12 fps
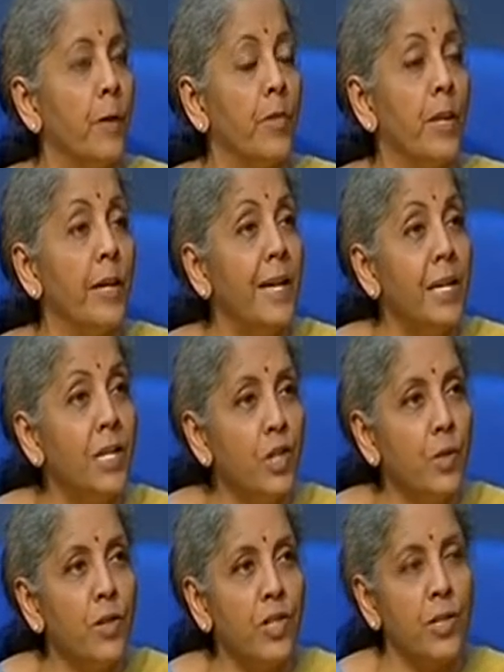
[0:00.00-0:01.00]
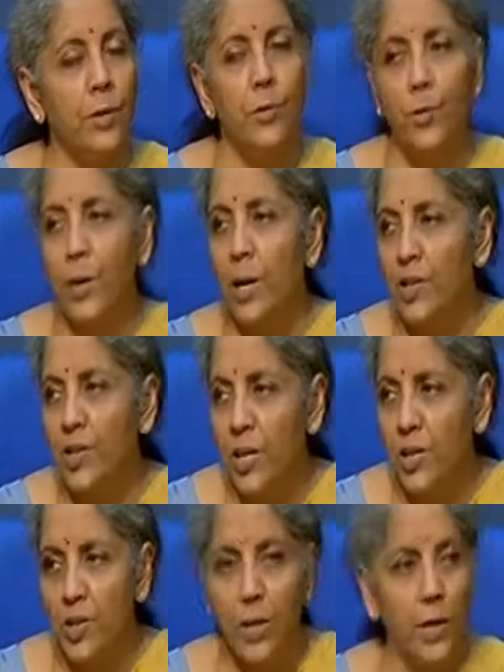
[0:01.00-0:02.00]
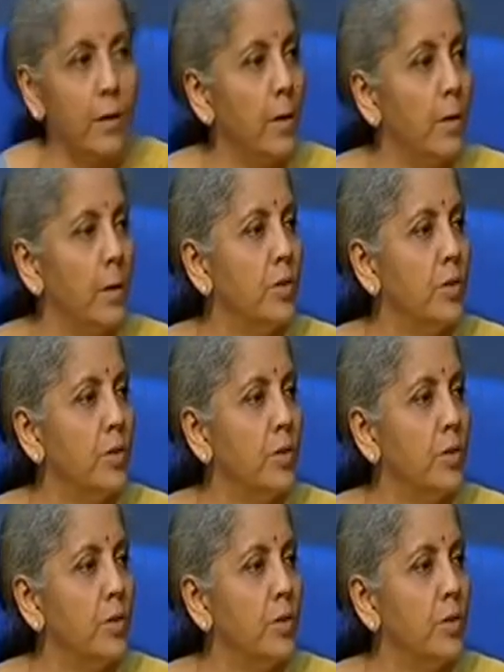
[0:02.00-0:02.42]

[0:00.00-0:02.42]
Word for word: the needs of this country are such that